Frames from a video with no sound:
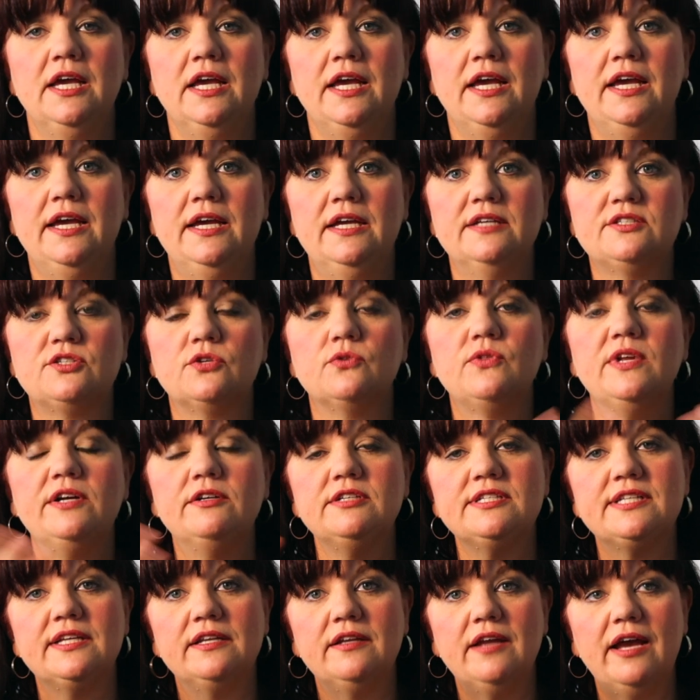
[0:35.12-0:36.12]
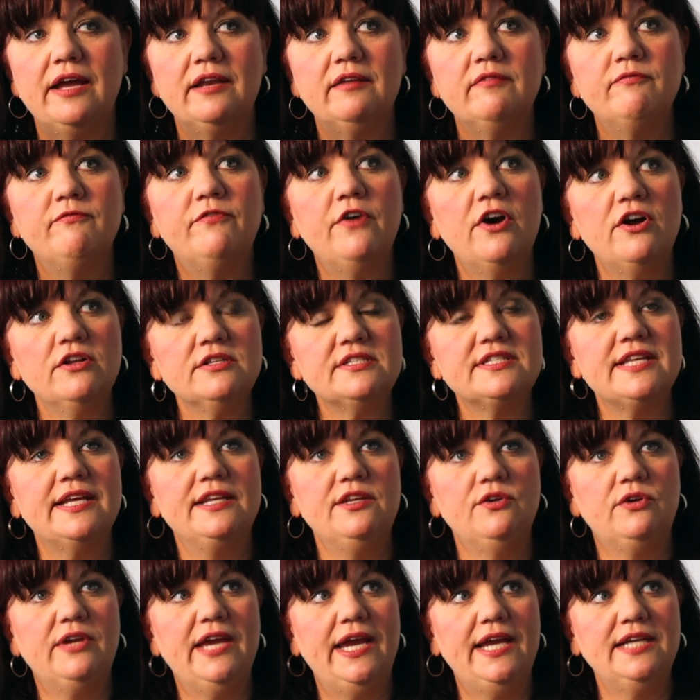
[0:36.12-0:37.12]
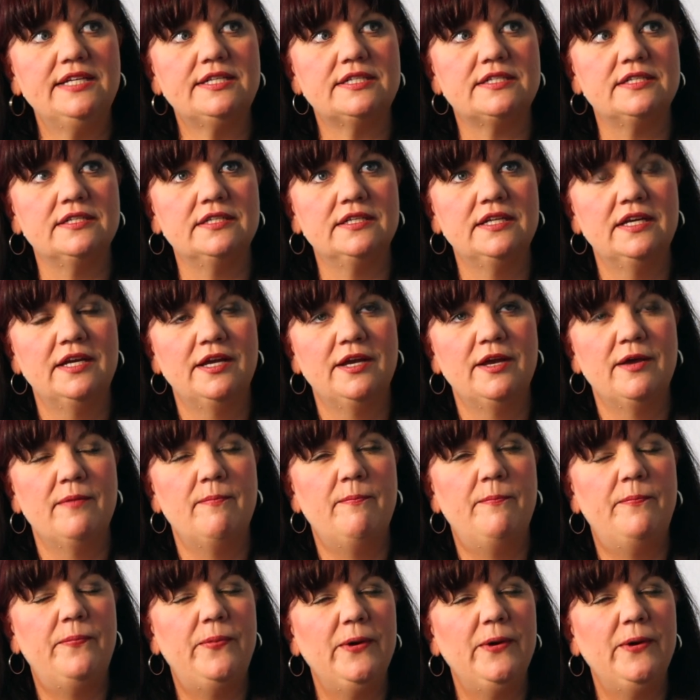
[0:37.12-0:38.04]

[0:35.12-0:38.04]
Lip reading: So there's an advanced education,